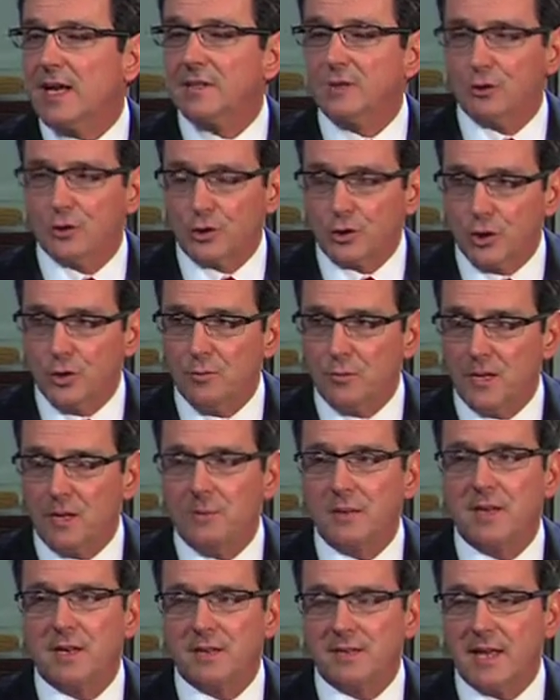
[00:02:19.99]
as there should be,
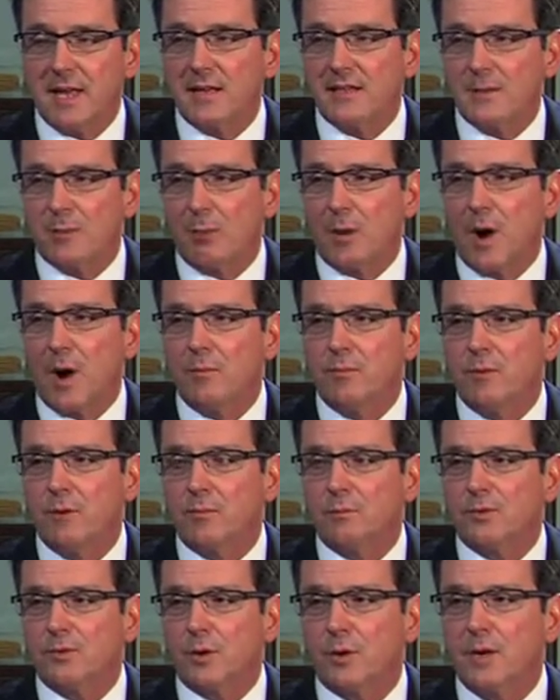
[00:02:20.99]
because that is a problem
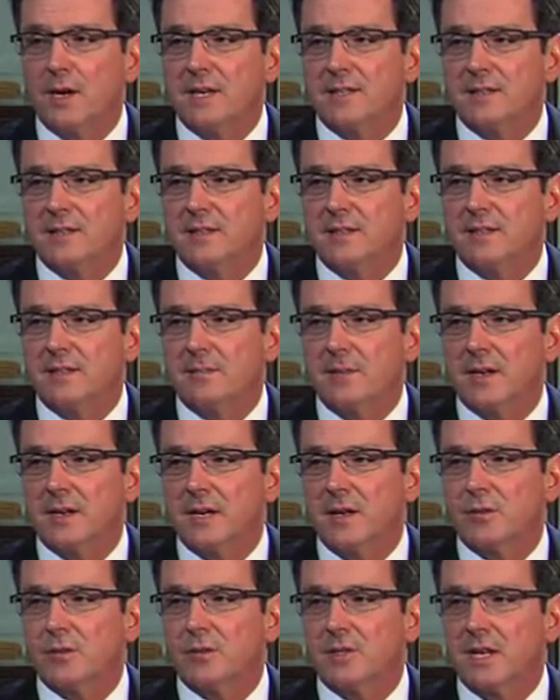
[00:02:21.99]
in Missouri, as it is in
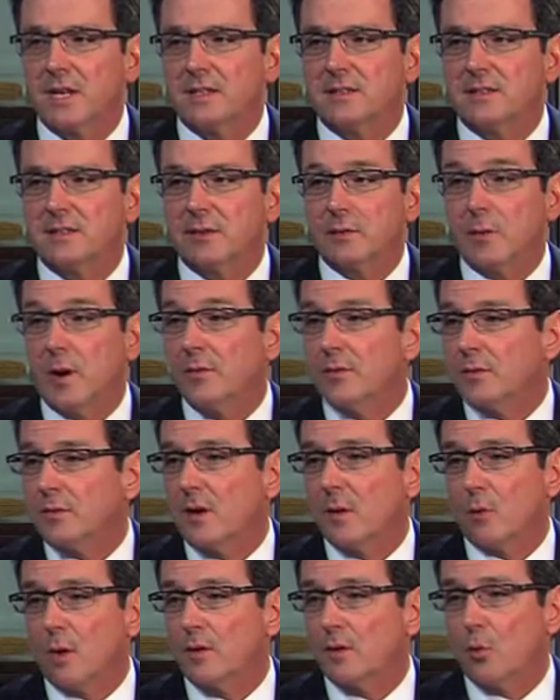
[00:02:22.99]
many other states and around the,
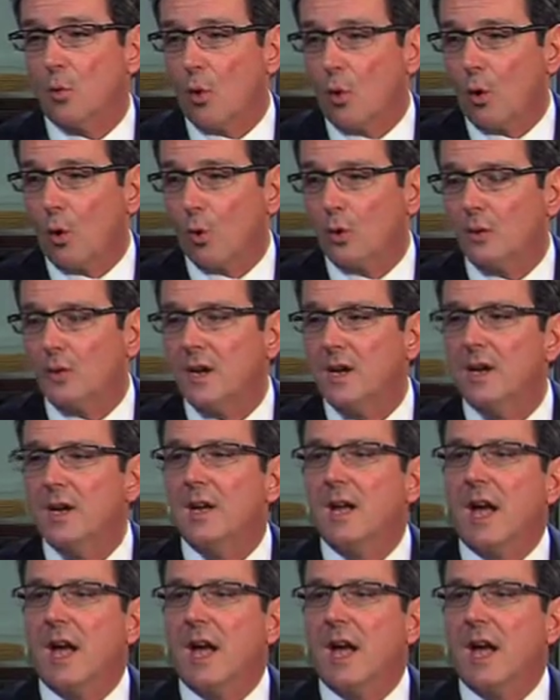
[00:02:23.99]
around the world.